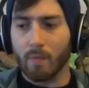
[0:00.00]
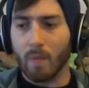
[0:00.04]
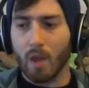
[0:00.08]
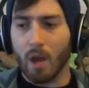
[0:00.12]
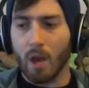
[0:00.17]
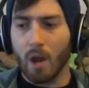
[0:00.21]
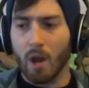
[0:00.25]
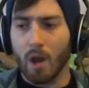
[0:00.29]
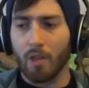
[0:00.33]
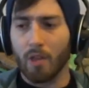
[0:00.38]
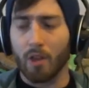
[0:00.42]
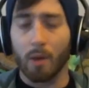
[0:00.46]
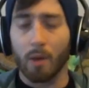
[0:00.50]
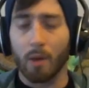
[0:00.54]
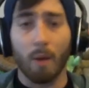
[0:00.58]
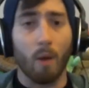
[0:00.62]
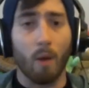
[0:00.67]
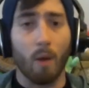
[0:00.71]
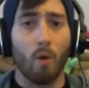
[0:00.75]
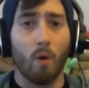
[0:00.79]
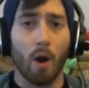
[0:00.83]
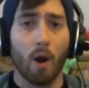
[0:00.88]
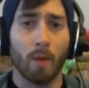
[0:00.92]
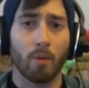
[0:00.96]
Uh, think about
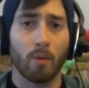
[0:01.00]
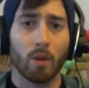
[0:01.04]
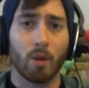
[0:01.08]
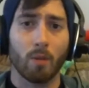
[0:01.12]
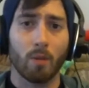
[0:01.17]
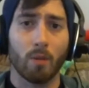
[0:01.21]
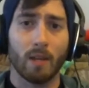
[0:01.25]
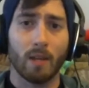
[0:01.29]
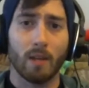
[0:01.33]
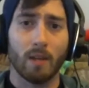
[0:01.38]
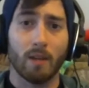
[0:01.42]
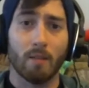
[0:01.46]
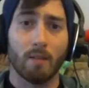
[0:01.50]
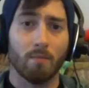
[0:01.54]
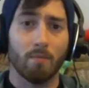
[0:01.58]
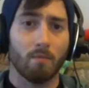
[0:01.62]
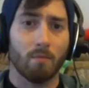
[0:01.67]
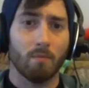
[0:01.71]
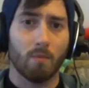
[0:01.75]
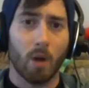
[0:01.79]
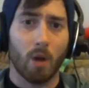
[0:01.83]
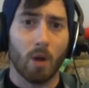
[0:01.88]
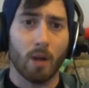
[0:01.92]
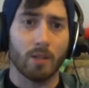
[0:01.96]
what I'm going to be
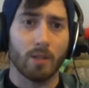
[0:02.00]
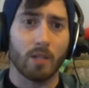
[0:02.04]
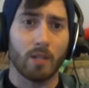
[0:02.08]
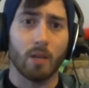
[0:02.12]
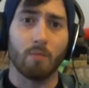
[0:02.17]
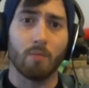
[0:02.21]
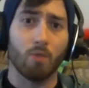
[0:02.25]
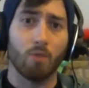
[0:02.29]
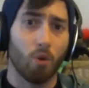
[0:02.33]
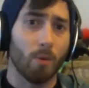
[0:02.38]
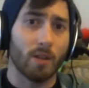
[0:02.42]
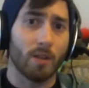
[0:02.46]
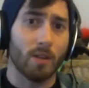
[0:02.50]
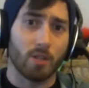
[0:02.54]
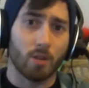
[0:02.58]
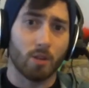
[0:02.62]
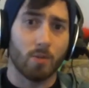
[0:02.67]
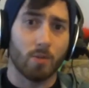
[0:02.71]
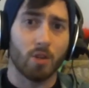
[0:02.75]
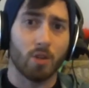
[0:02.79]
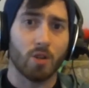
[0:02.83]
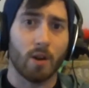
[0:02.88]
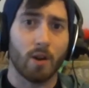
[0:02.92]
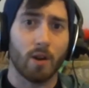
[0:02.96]
hunting. Normally it's going to be
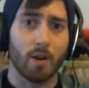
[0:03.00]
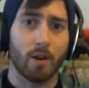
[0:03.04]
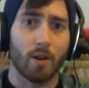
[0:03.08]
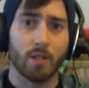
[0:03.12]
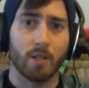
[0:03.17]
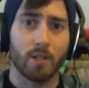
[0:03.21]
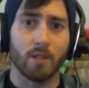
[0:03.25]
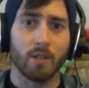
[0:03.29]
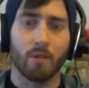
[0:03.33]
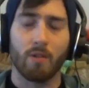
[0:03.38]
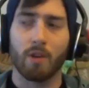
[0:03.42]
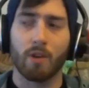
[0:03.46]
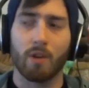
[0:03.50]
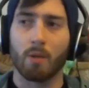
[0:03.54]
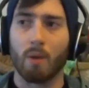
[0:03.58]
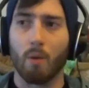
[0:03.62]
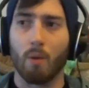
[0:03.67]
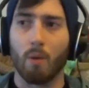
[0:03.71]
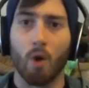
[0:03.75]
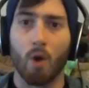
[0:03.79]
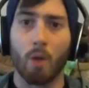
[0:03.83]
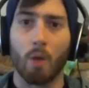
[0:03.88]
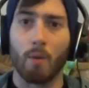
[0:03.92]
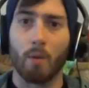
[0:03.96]
shiny hunting, so I think about
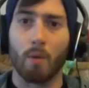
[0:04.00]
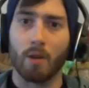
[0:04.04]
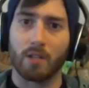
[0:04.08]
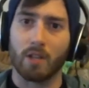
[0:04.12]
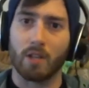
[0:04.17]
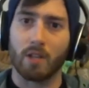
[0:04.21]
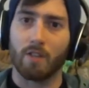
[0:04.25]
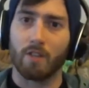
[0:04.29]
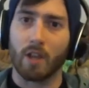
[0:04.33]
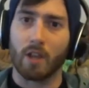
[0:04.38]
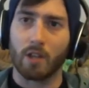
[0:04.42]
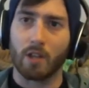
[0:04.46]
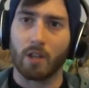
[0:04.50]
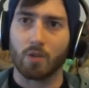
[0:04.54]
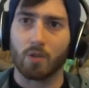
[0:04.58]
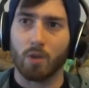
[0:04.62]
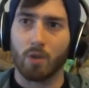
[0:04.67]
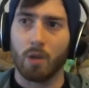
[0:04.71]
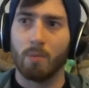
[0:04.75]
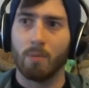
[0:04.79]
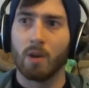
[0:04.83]
what I'm hunting for that stream.